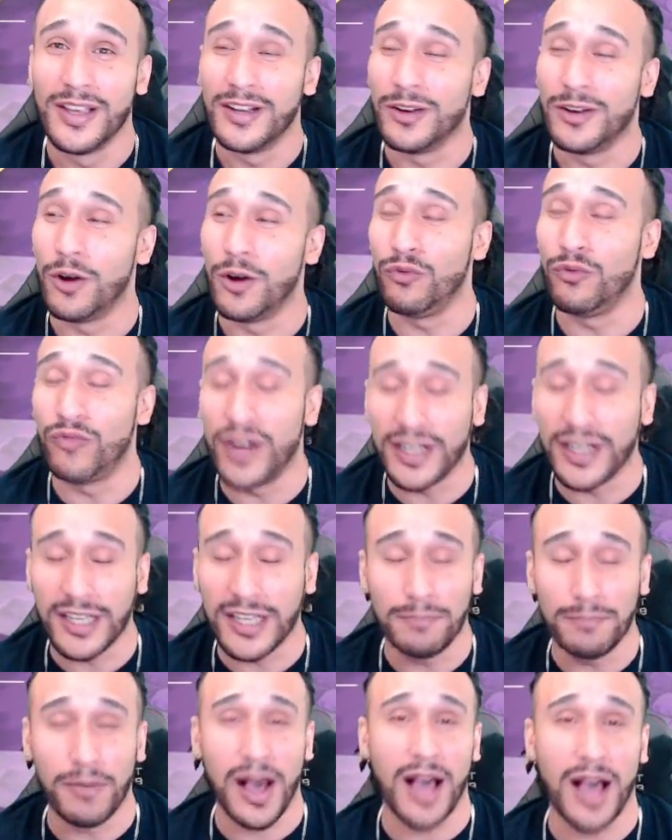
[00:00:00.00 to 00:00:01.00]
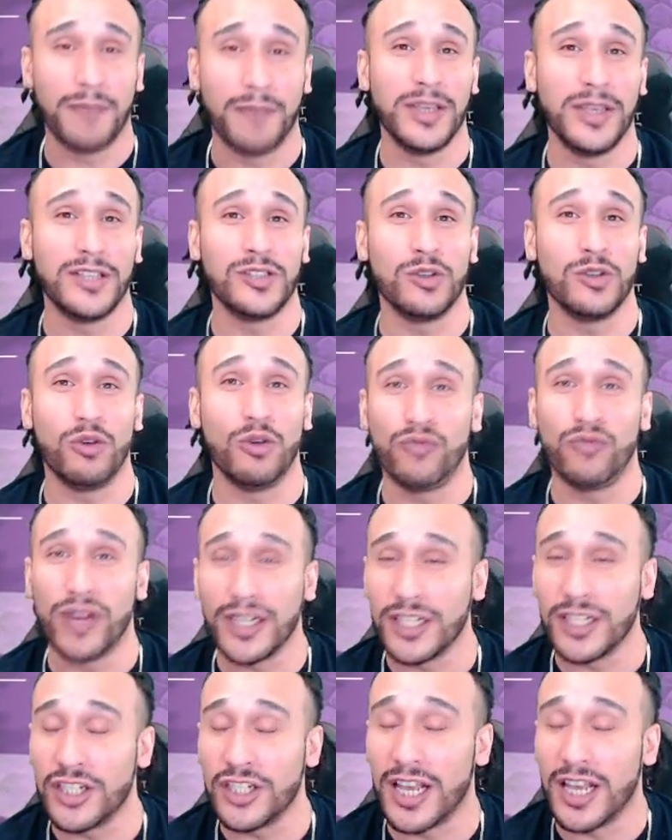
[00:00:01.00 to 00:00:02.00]
No Ricky Bobbies, no
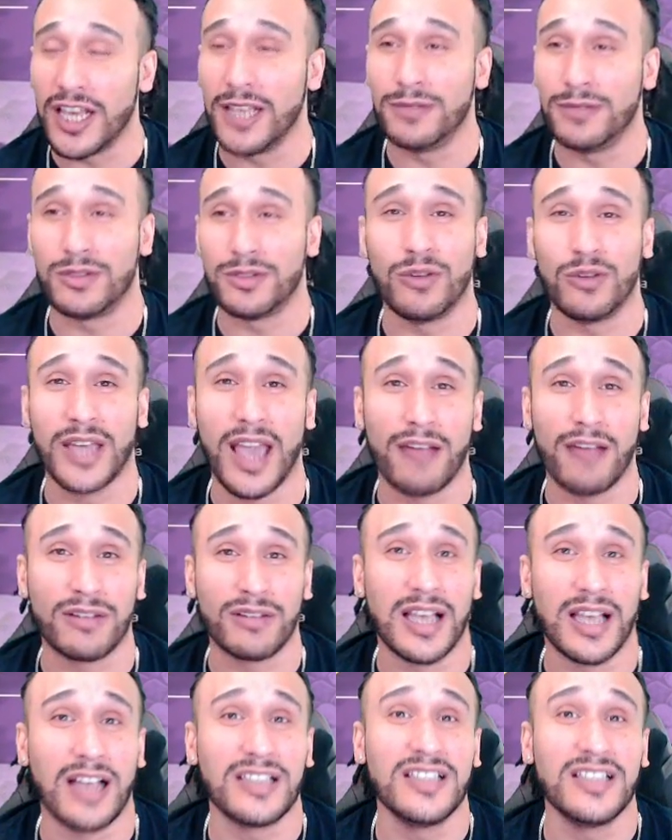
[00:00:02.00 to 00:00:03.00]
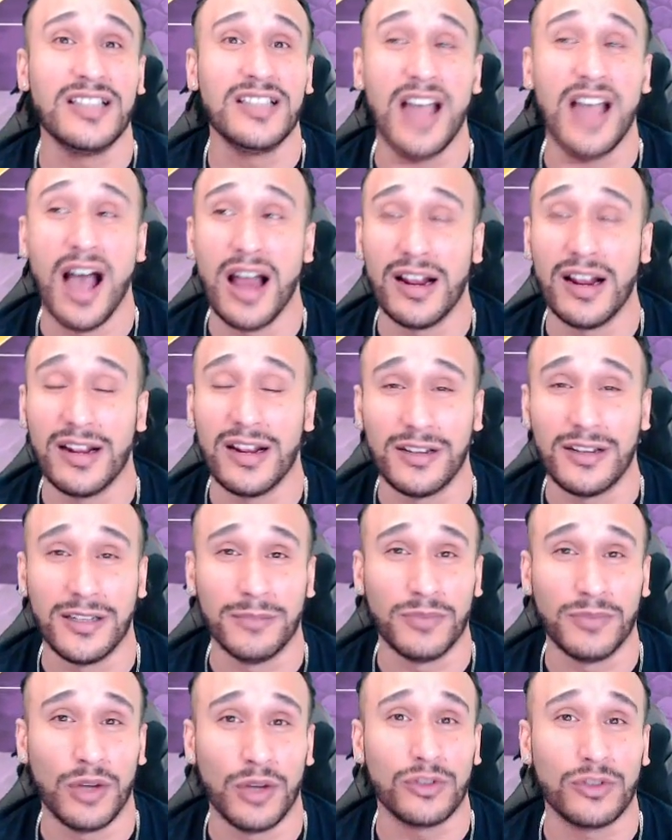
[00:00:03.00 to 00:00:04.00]
Rick James, no Carrot Tots, none of
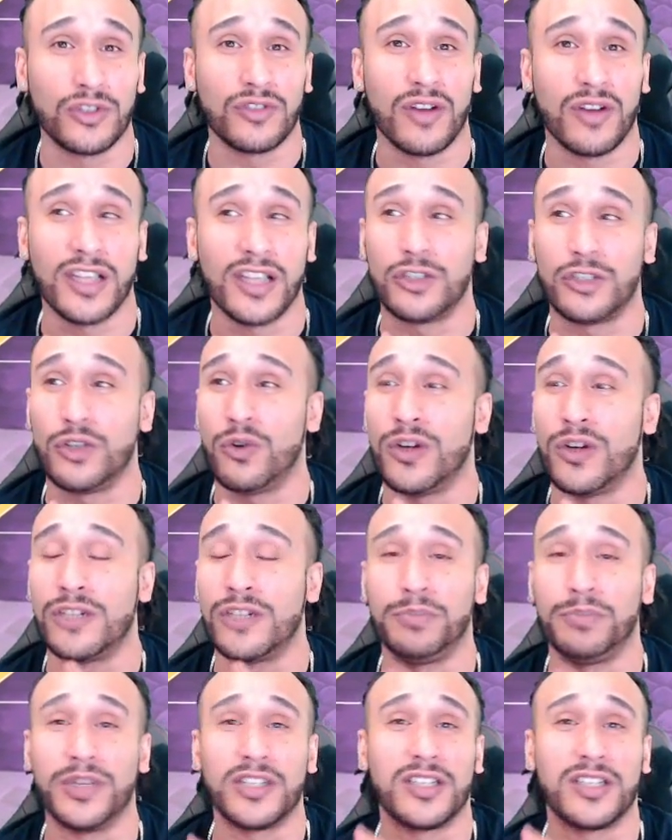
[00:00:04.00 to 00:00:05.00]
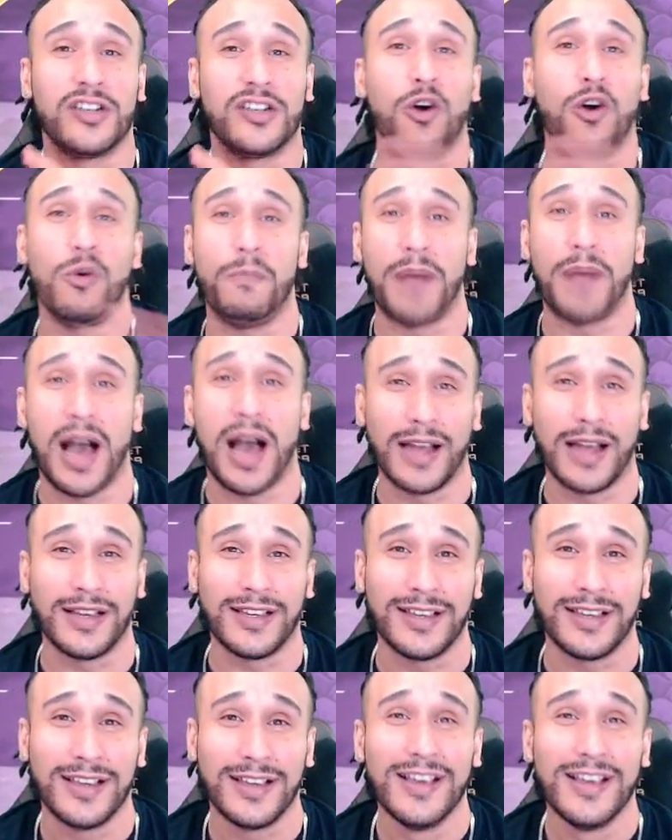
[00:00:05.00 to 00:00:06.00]
them. Don't trust George Bush,
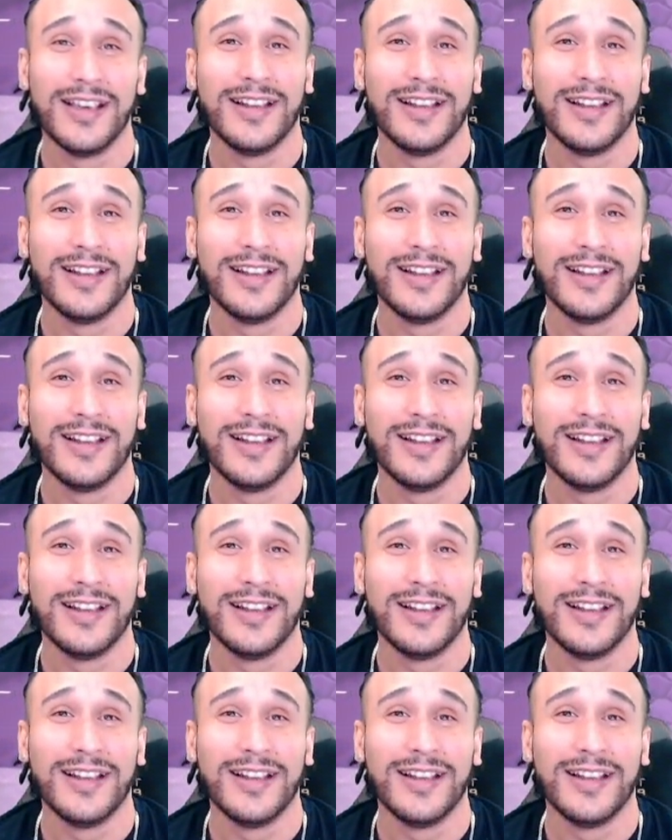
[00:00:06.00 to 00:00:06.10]
nobody.